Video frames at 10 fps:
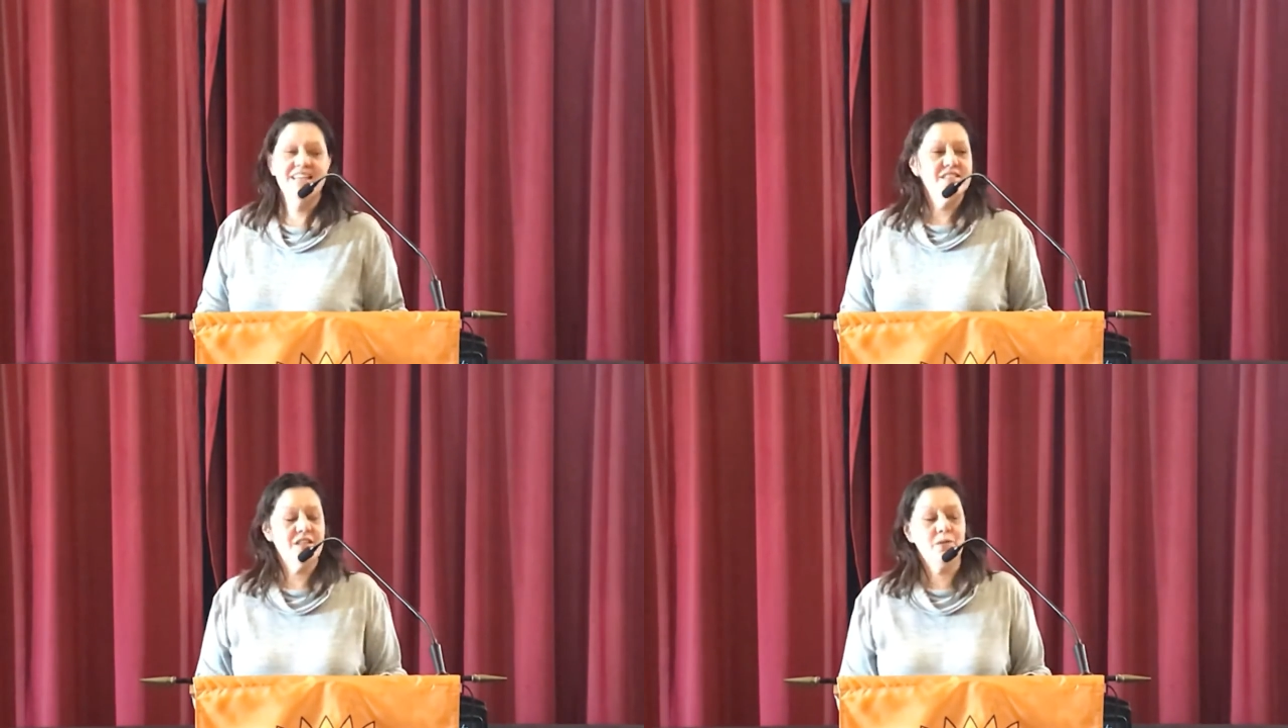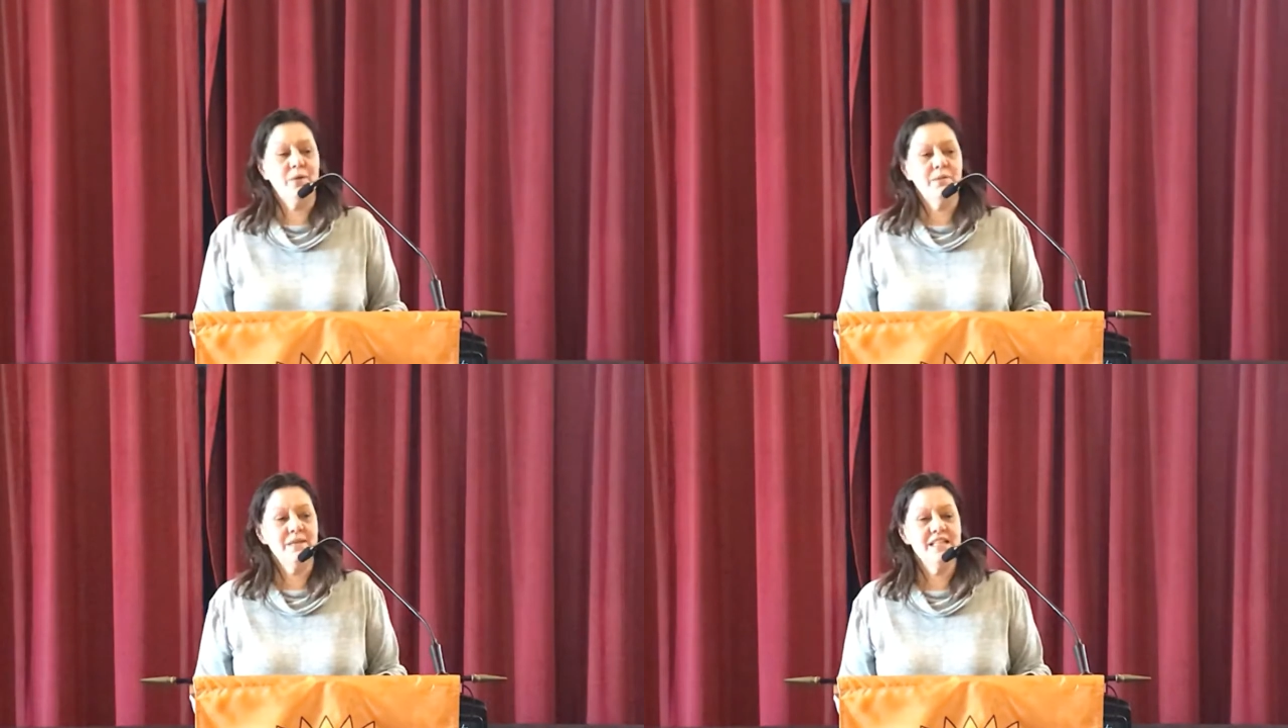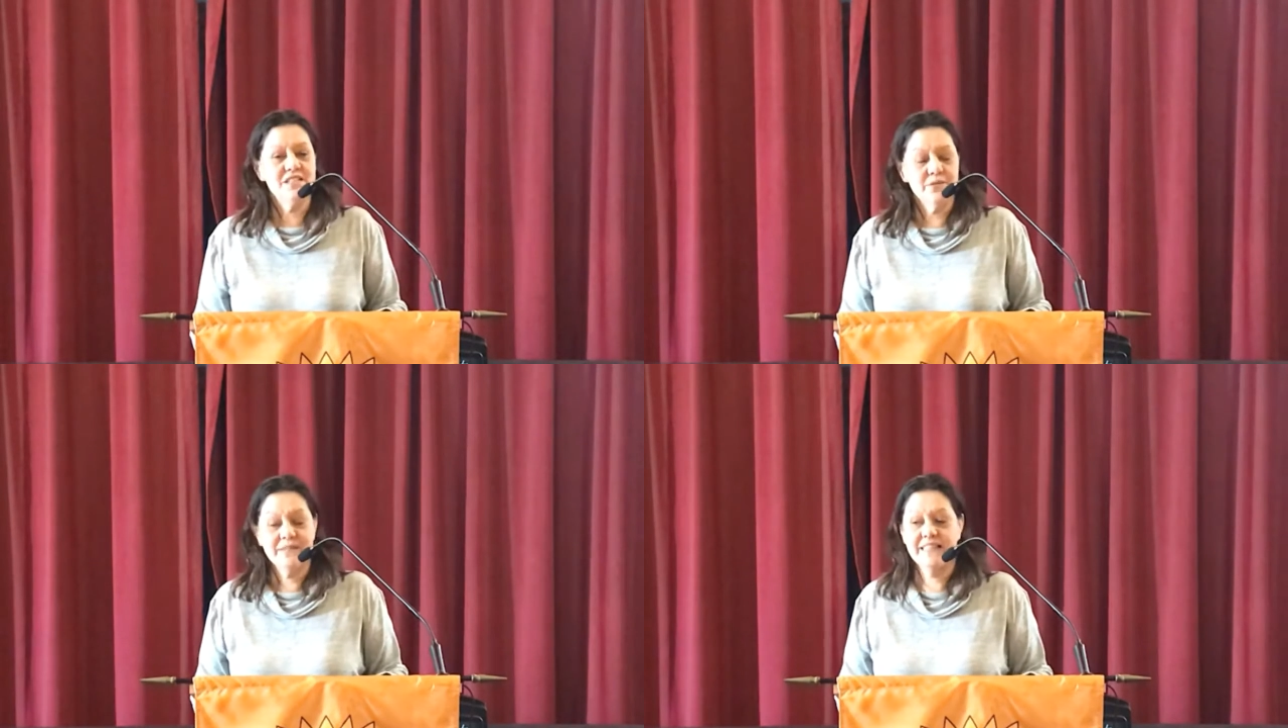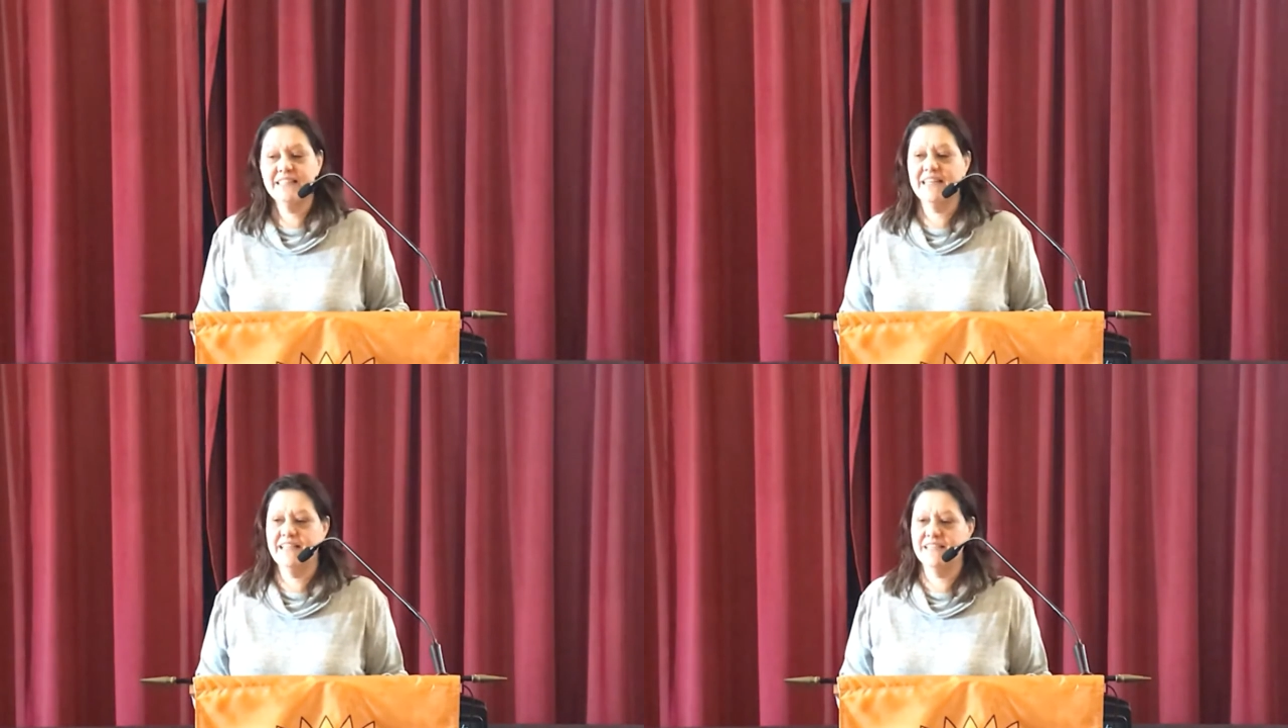So the way we do
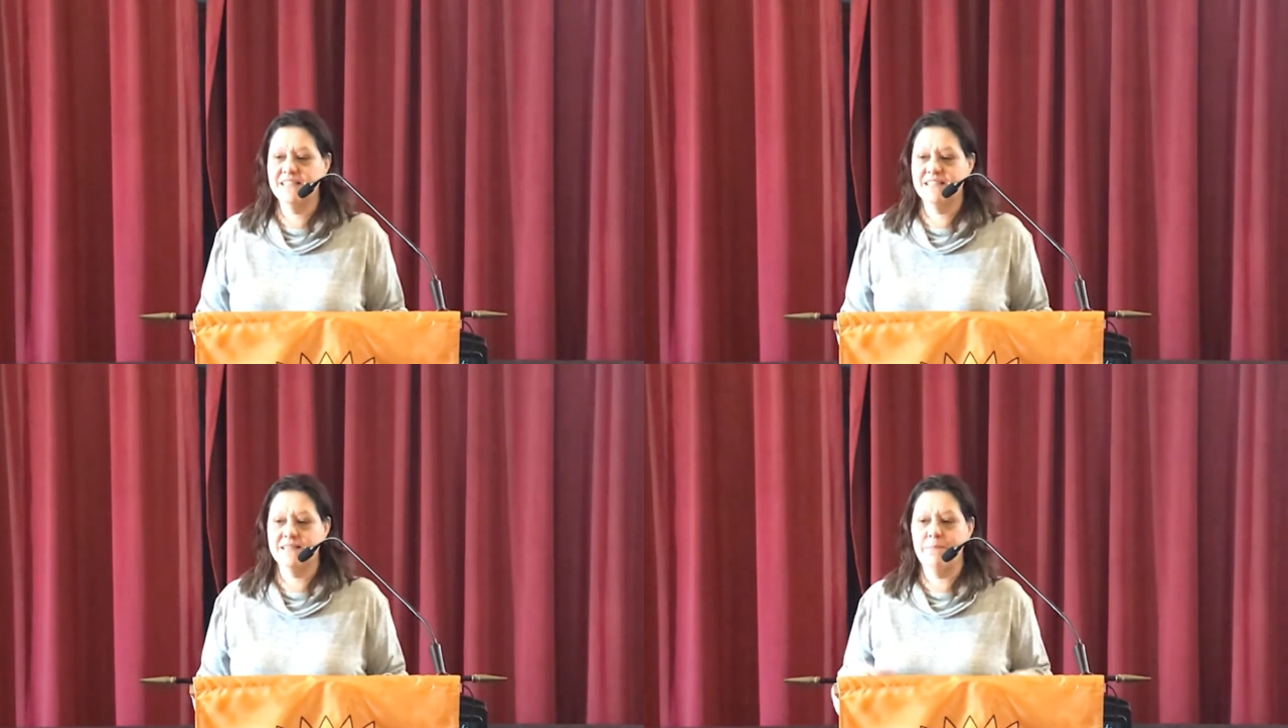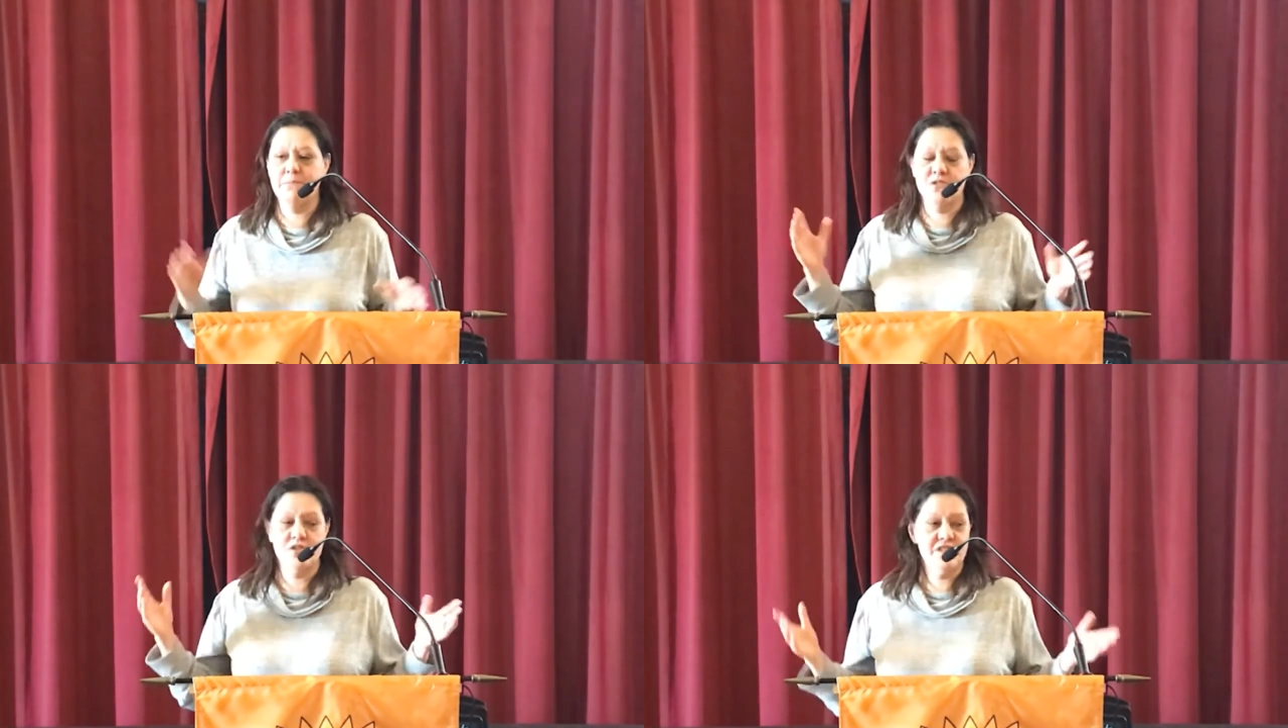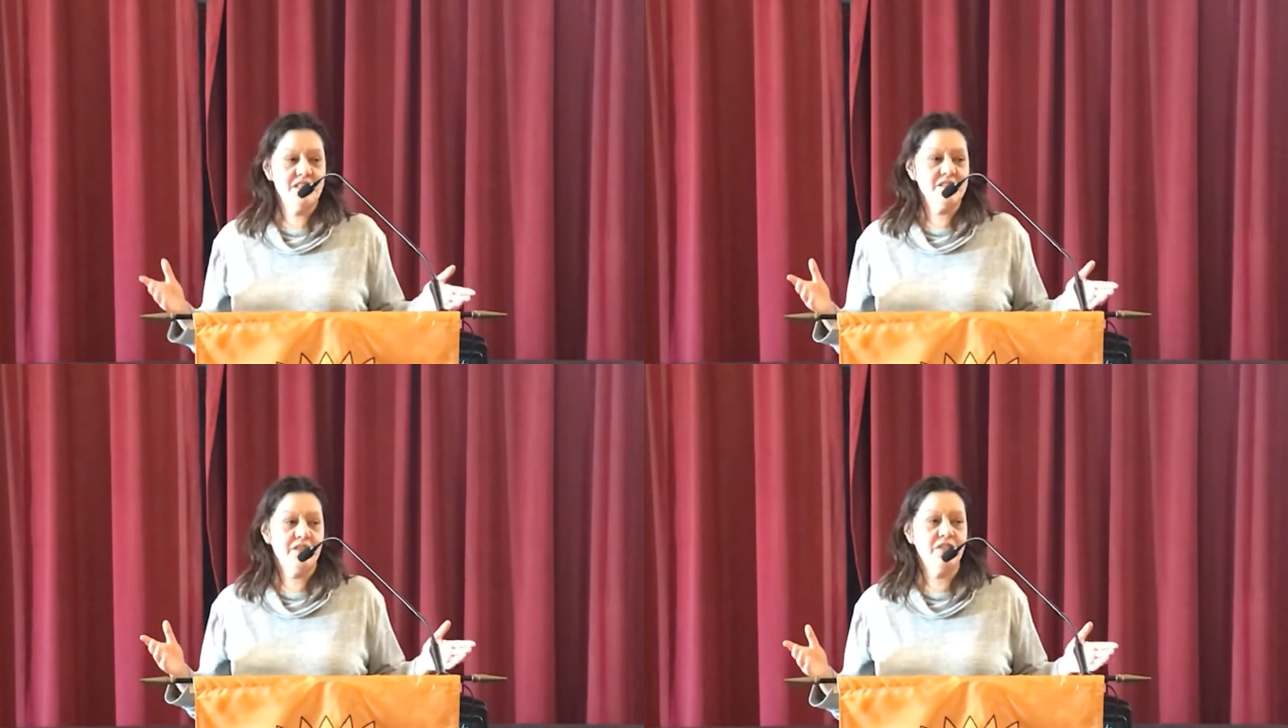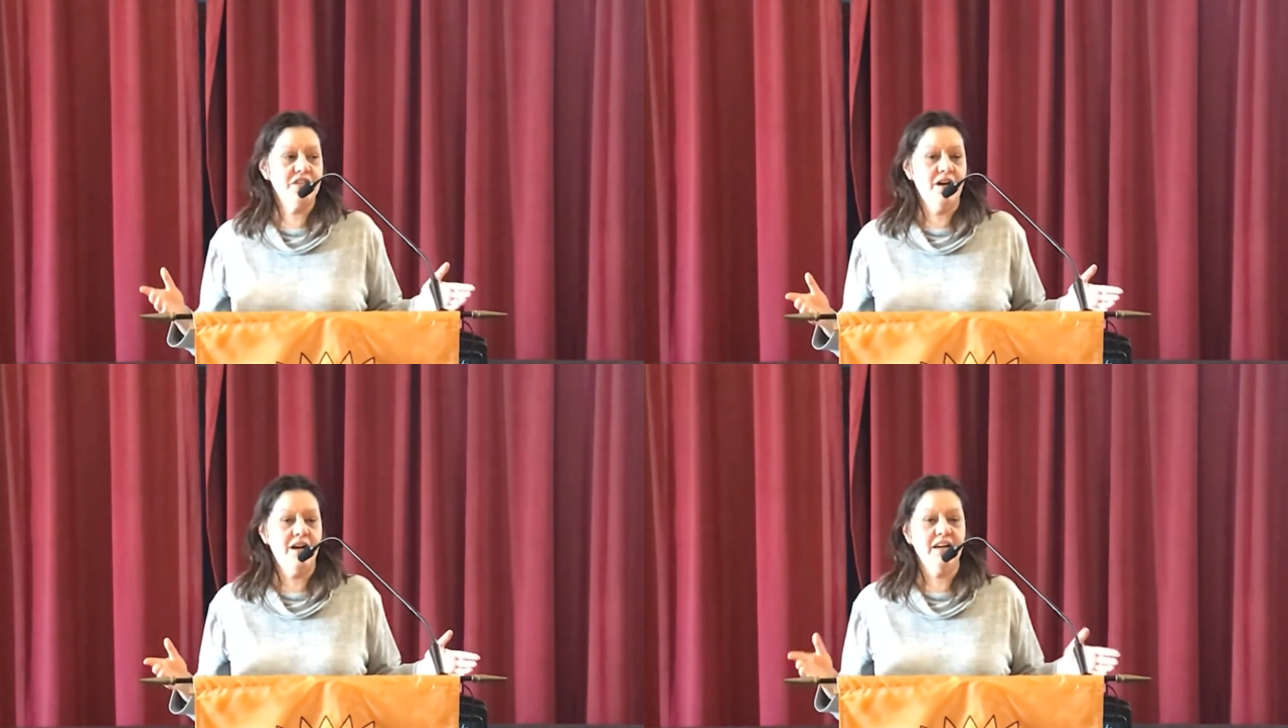it is the members ourselves give the
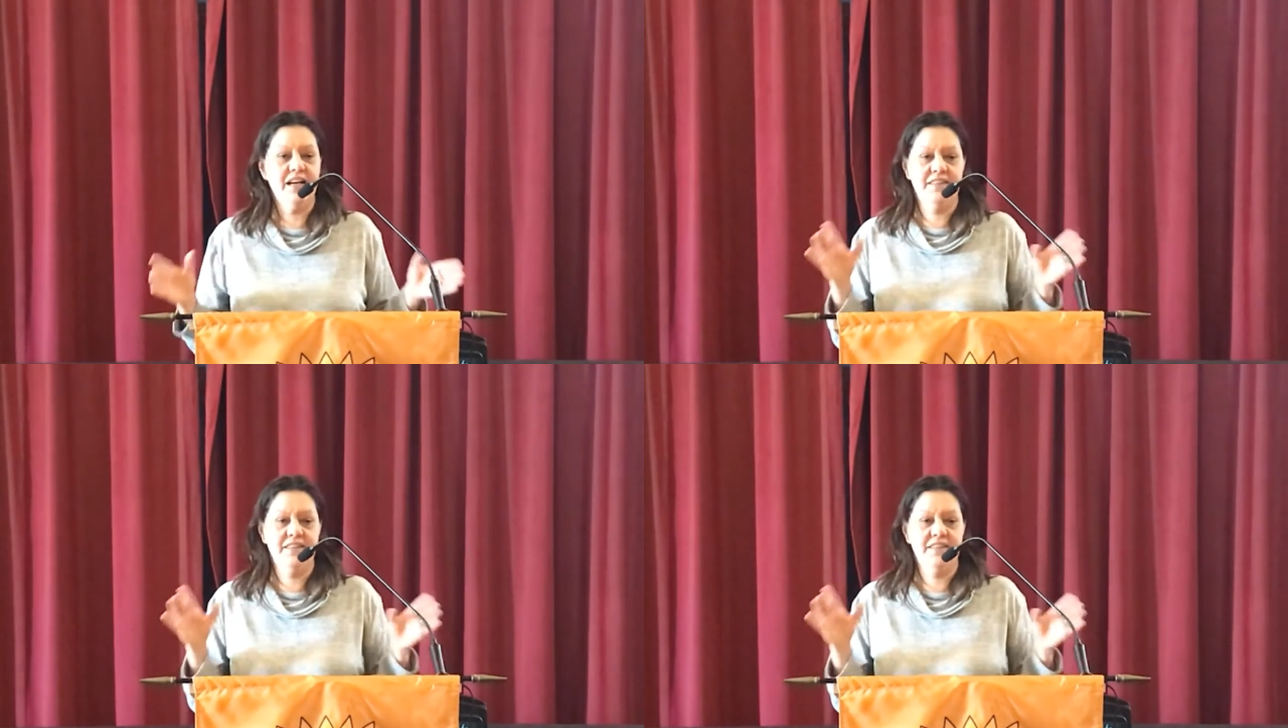talk,